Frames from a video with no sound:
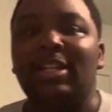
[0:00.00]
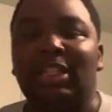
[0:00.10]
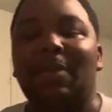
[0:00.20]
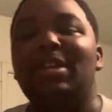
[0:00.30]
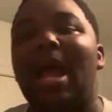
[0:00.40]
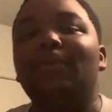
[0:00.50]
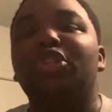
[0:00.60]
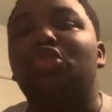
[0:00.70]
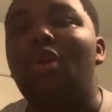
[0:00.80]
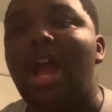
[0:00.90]
Tell me I'm the
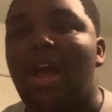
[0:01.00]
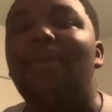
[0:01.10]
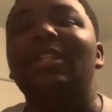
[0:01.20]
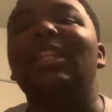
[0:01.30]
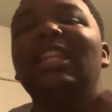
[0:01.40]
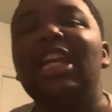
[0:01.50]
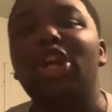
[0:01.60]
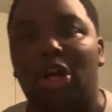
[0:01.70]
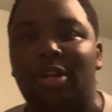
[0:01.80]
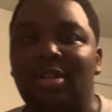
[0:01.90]
trial. I'm the
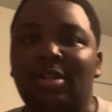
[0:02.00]
leader.